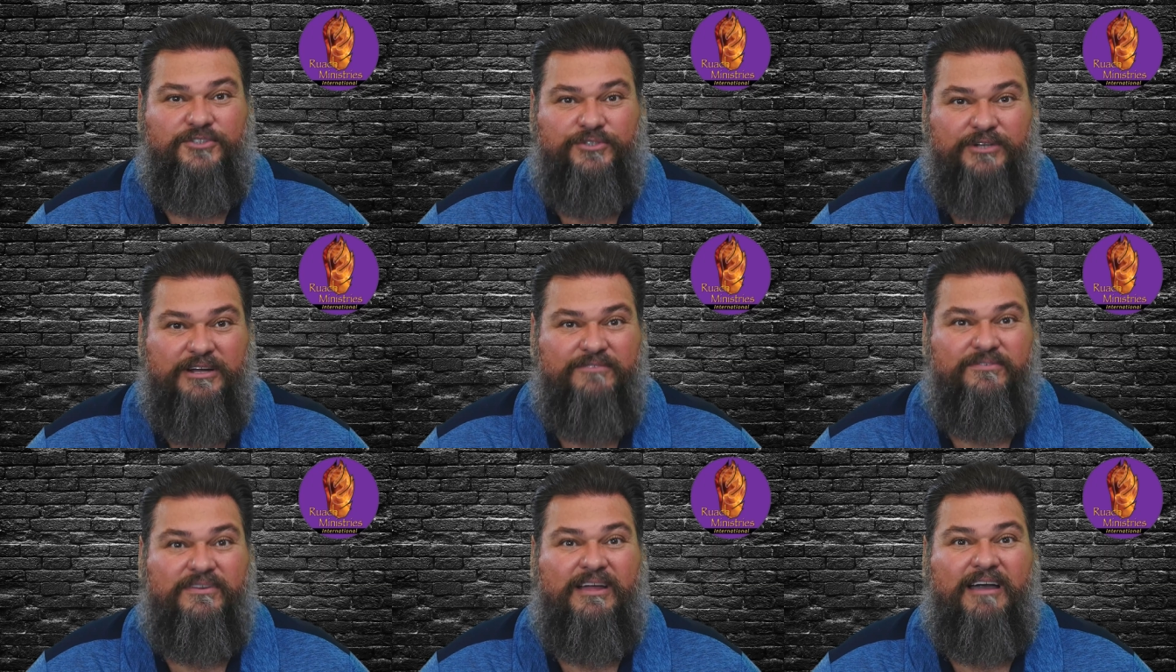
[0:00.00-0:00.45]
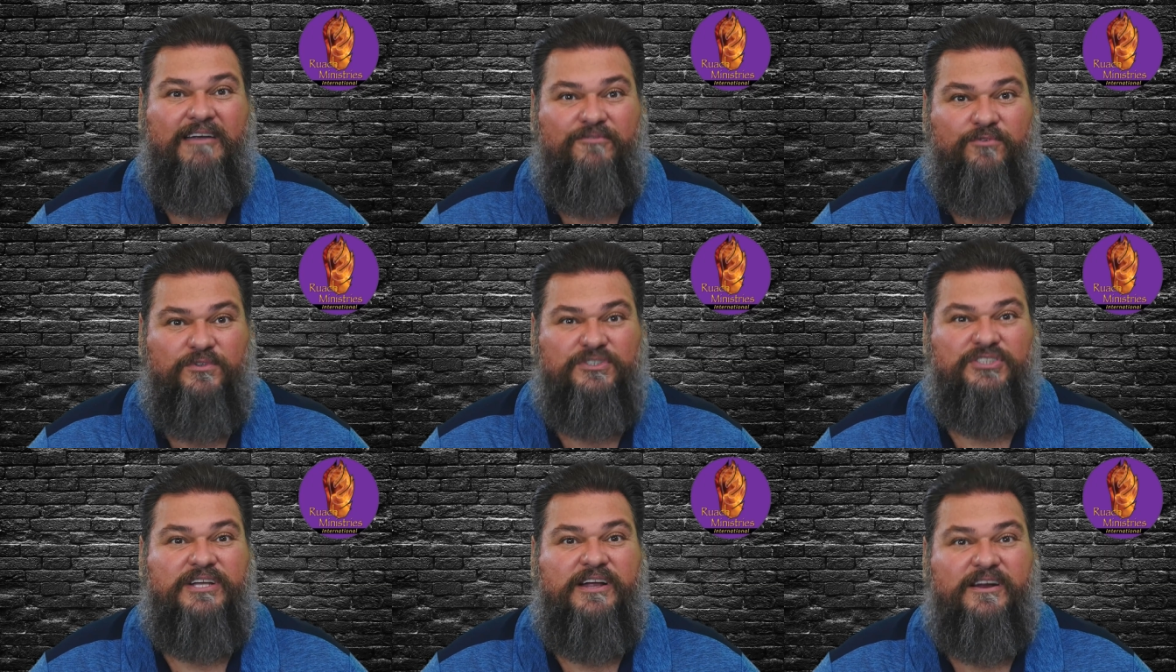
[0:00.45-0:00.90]
tree of life
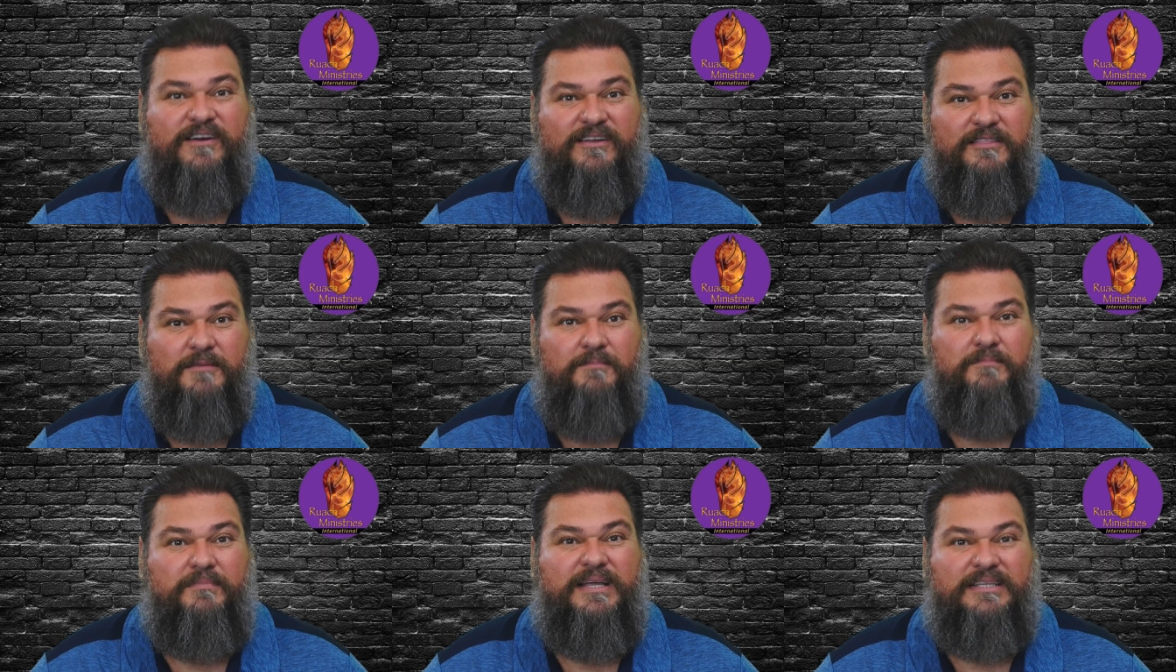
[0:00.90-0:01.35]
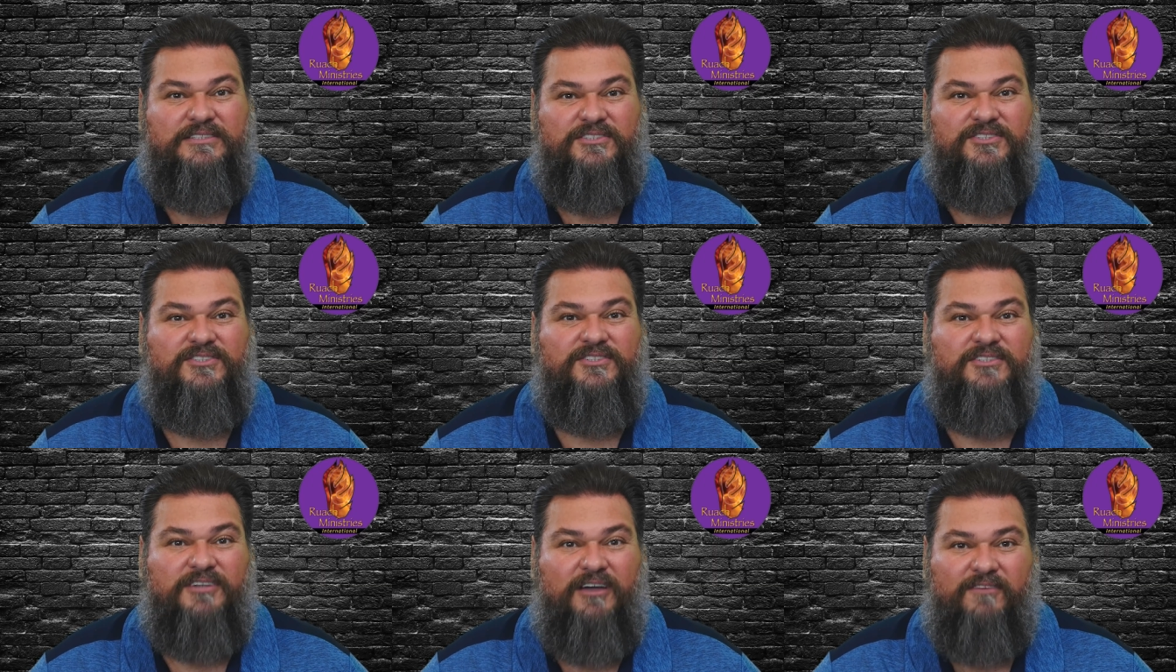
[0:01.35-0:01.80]
was there in the
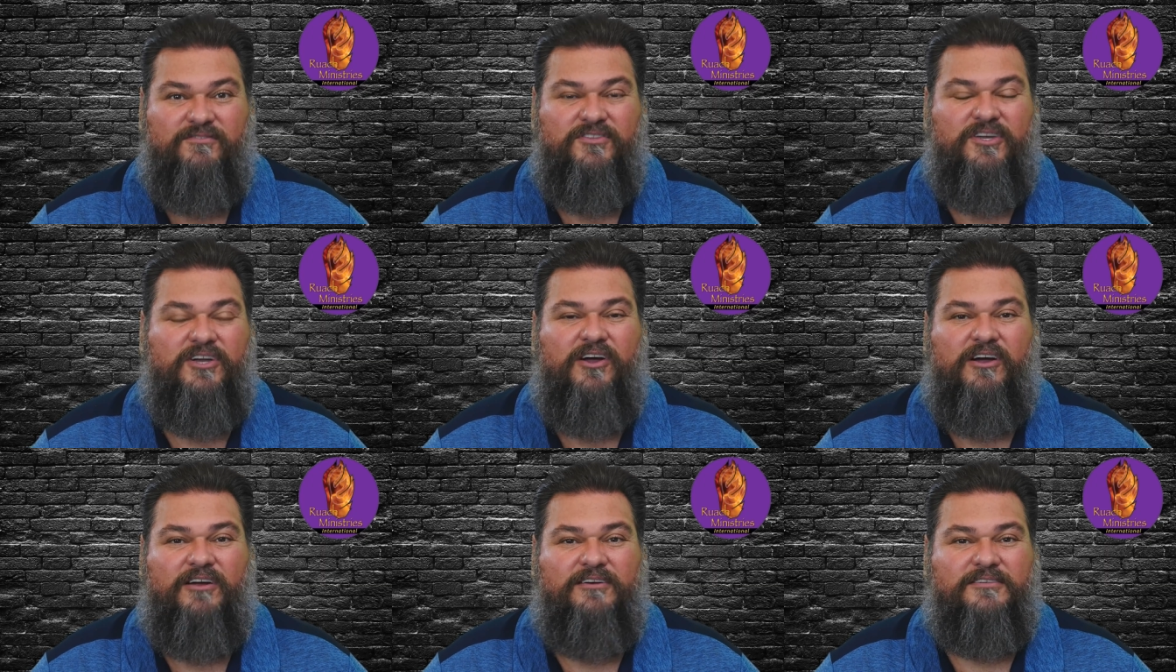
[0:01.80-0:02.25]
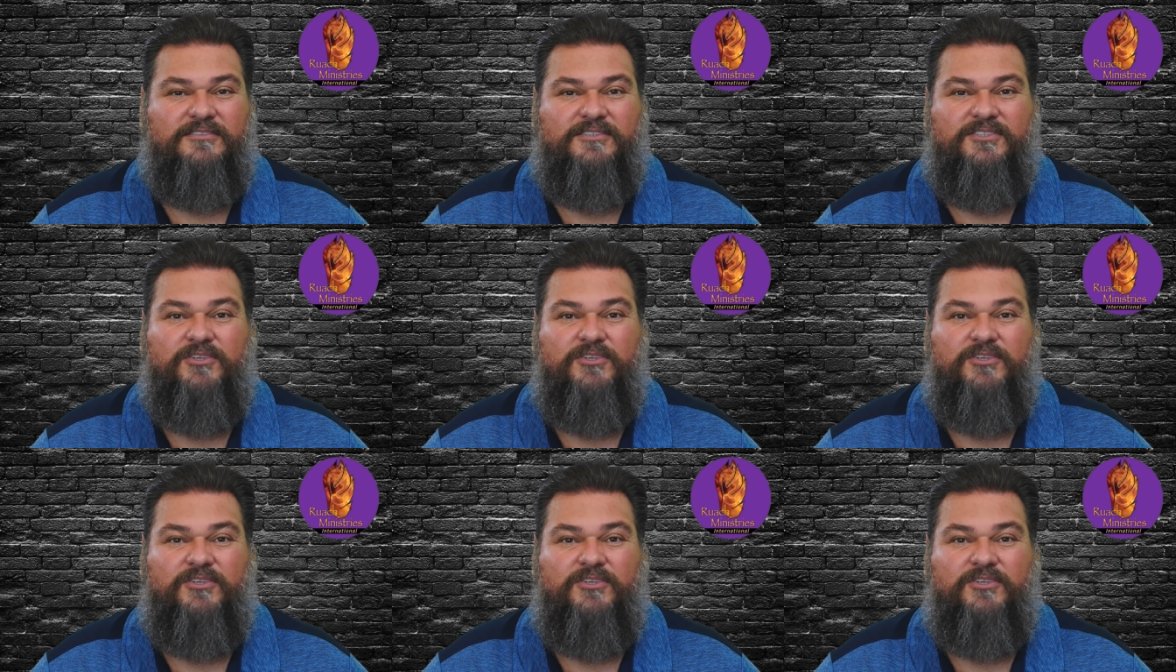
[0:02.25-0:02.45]
midst of the garden.